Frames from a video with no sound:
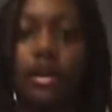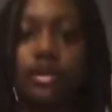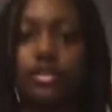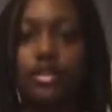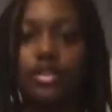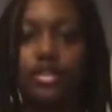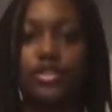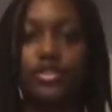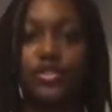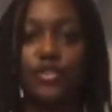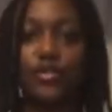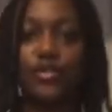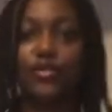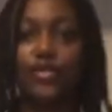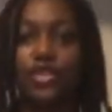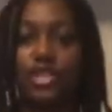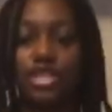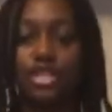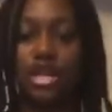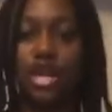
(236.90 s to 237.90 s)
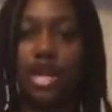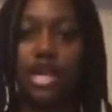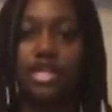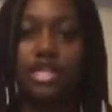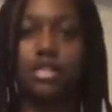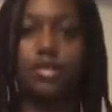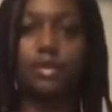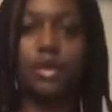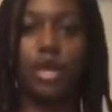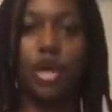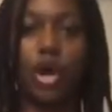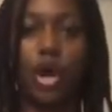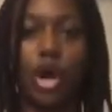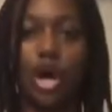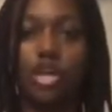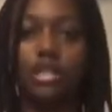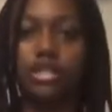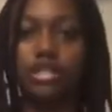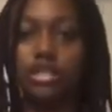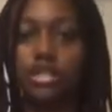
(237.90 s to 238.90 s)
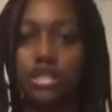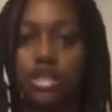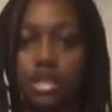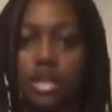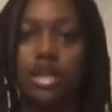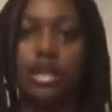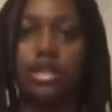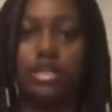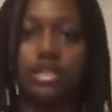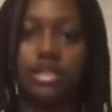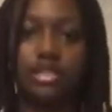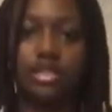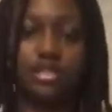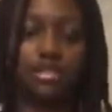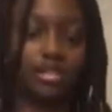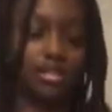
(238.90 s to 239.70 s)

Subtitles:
so this is the first item I got. It's